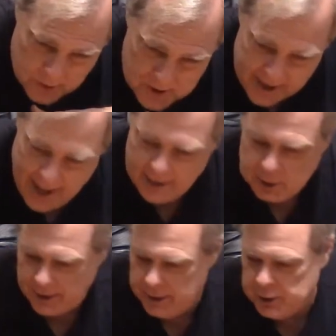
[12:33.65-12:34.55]
that
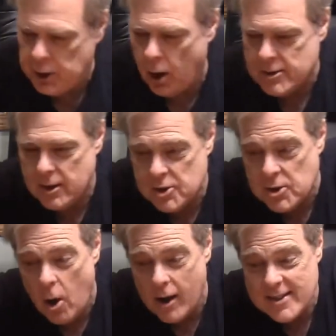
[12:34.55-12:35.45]
actually you
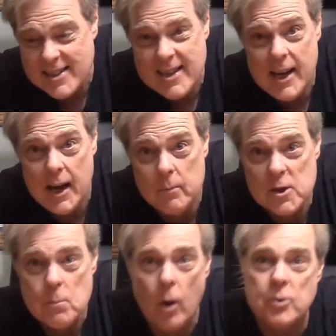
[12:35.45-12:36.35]
saw seams,
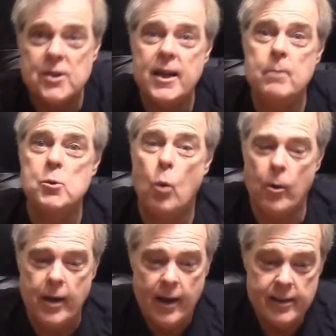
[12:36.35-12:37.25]
small seams where
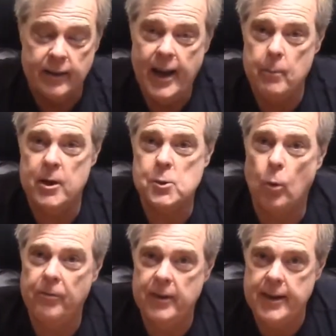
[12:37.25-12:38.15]
the laminates were
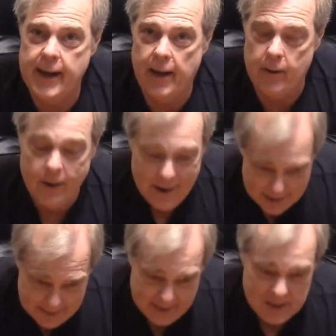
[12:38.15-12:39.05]
fit together.
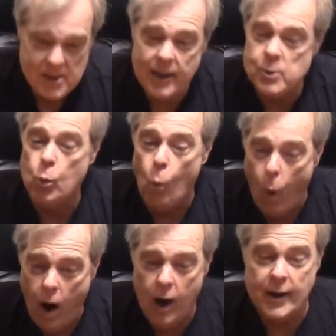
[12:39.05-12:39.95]
This is
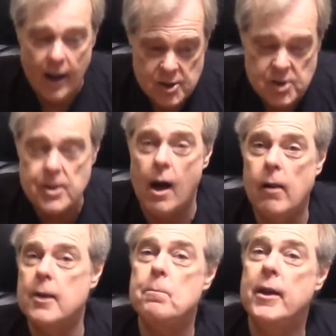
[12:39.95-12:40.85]
one
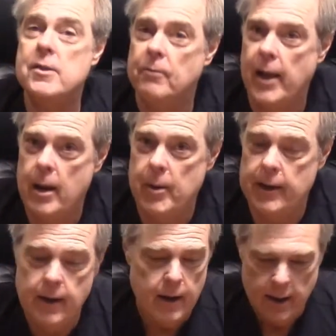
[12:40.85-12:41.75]
solid piece of laminate.